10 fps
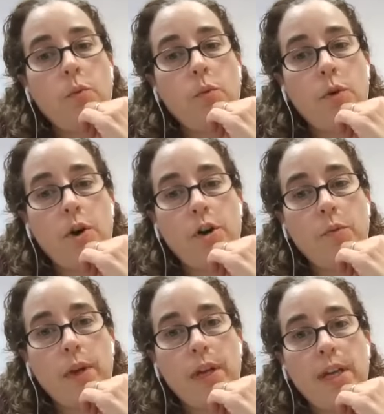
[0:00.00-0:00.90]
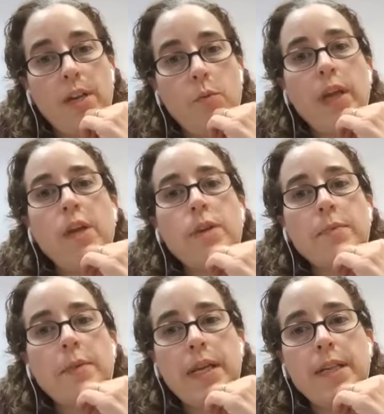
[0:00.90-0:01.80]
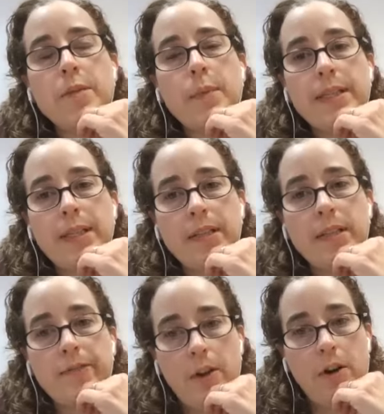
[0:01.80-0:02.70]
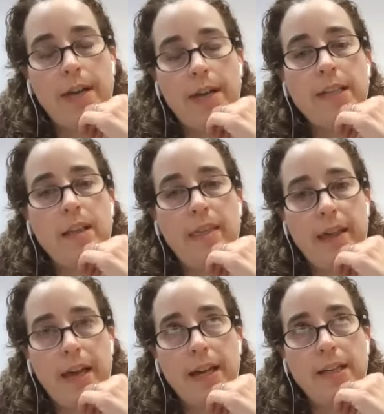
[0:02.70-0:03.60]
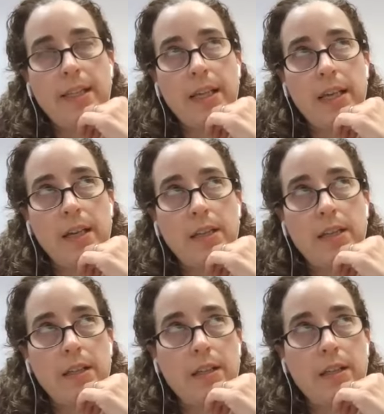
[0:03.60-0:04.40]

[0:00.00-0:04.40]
What we would need to be satisfied that it